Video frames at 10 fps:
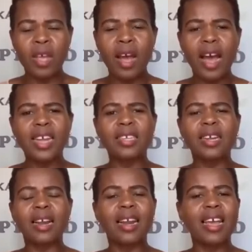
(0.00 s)
I
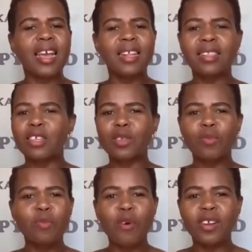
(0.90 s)
declare this
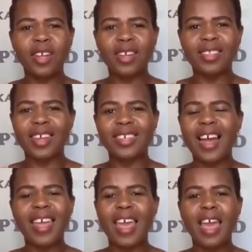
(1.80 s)
morning that
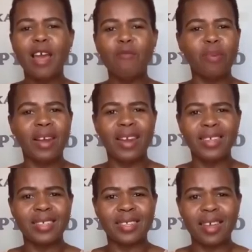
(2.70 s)
I am
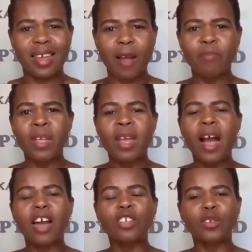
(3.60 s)
pleasing
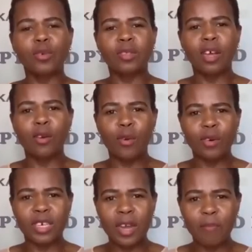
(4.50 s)
unto the
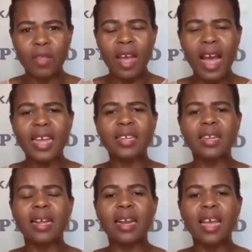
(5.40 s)
Lord. I
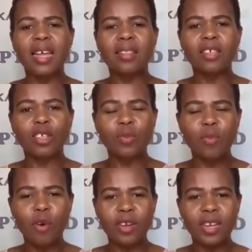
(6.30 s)
declare this
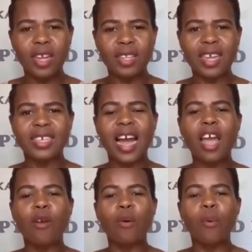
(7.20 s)
morning that
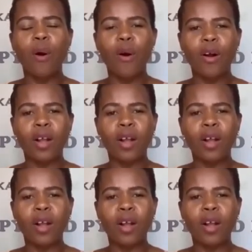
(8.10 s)
I walk